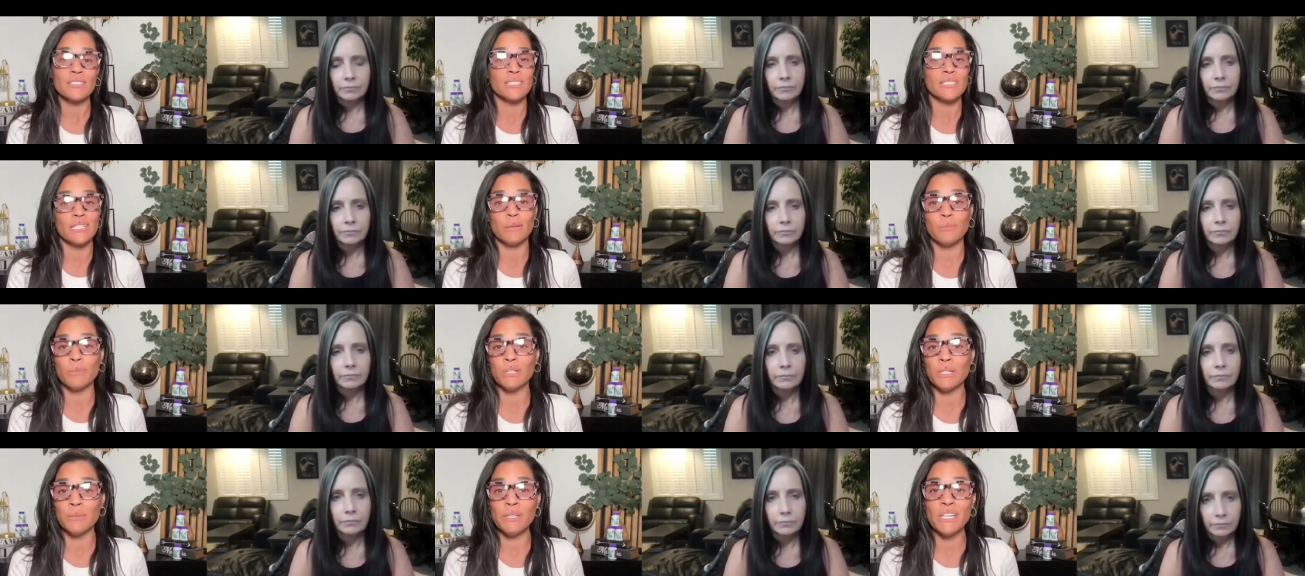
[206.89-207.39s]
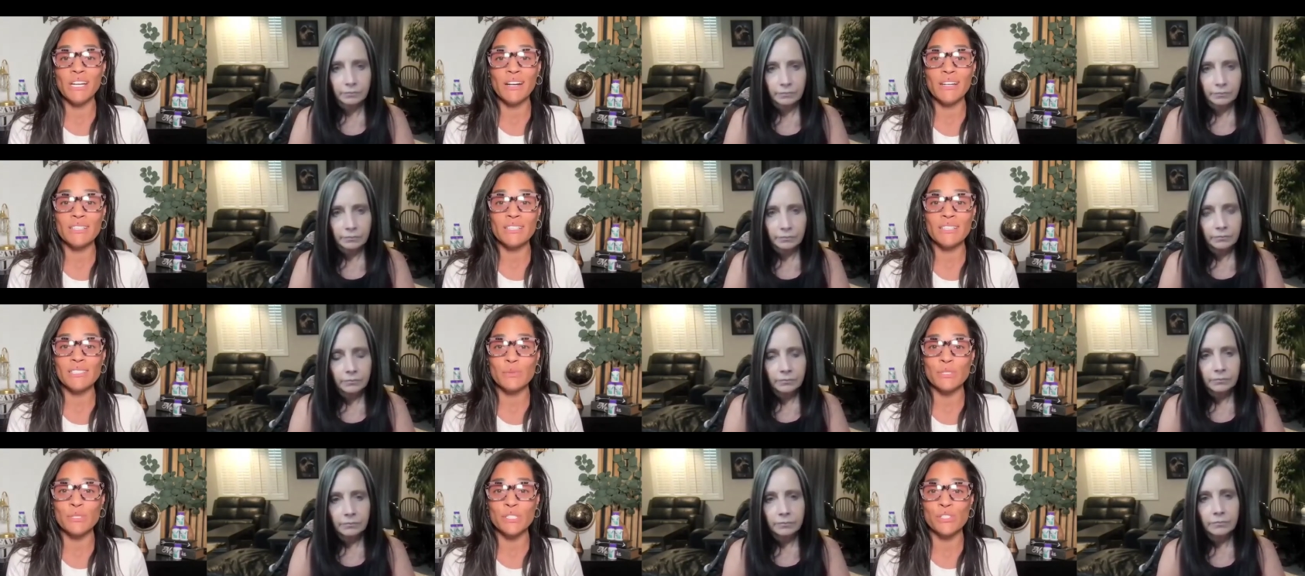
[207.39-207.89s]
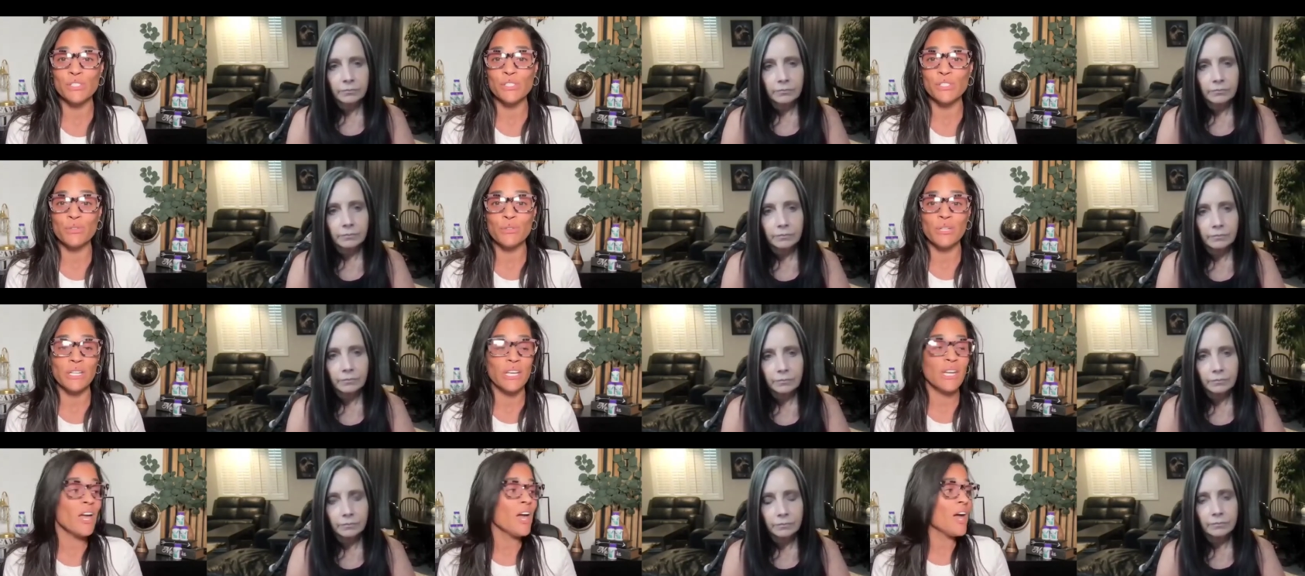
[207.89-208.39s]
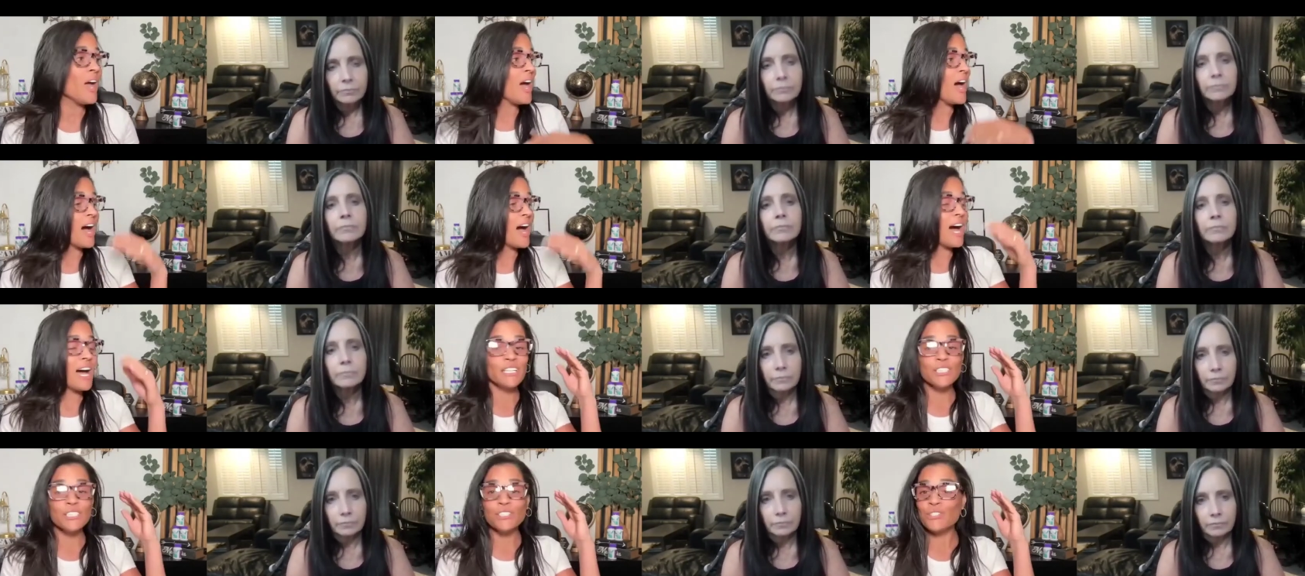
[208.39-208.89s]
Speaker 1: And I'm going to be honest with you, Judy,
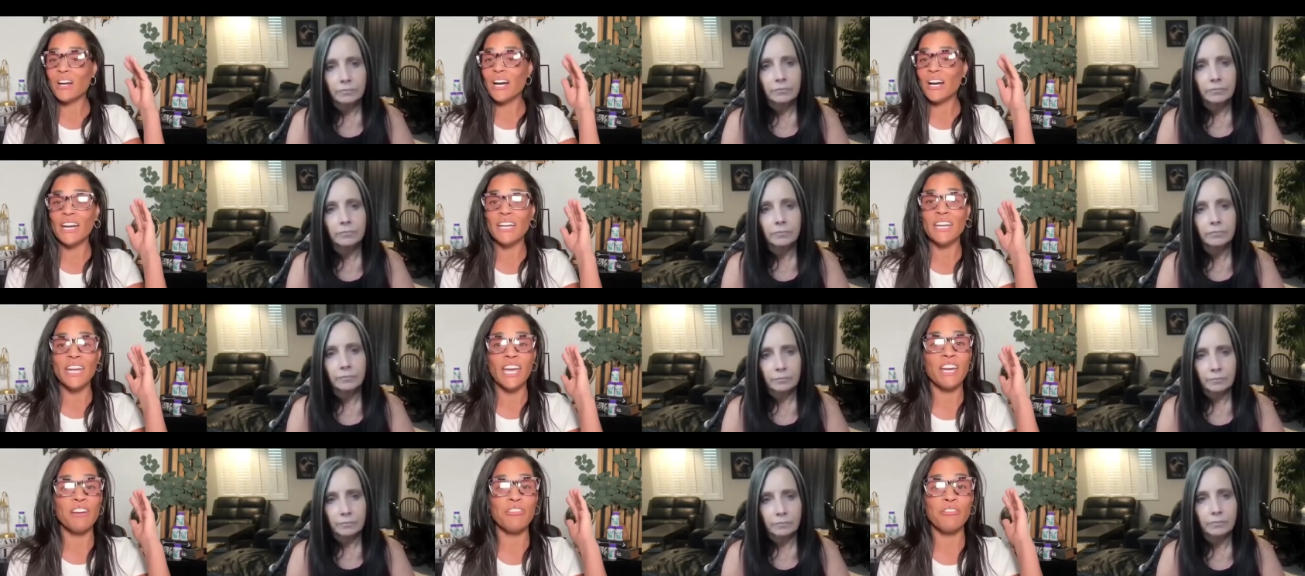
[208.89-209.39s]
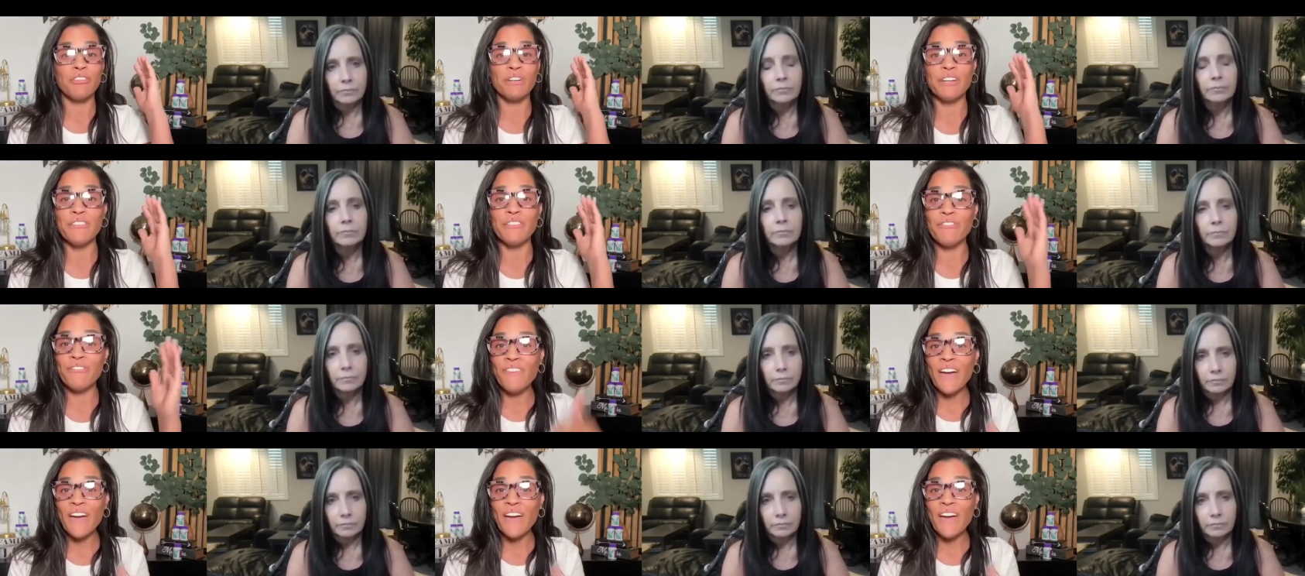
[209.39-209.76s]
I tried every